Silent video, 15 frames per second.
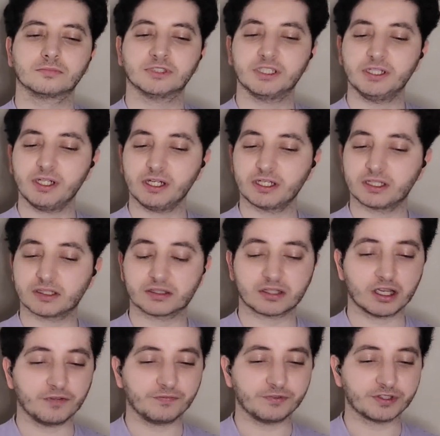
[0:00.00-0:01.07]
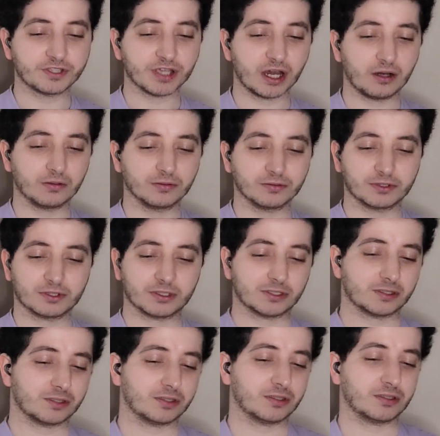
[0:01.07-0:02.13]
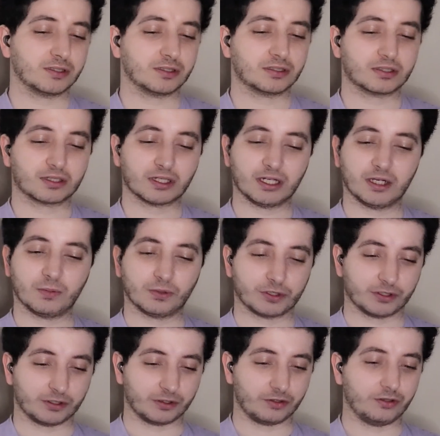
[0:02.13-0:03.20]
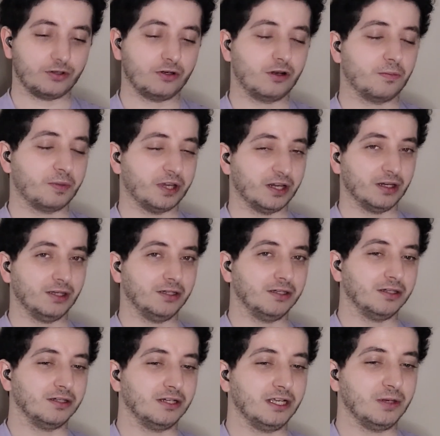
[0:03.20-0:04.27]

See, it's safe sound. It would not be in London.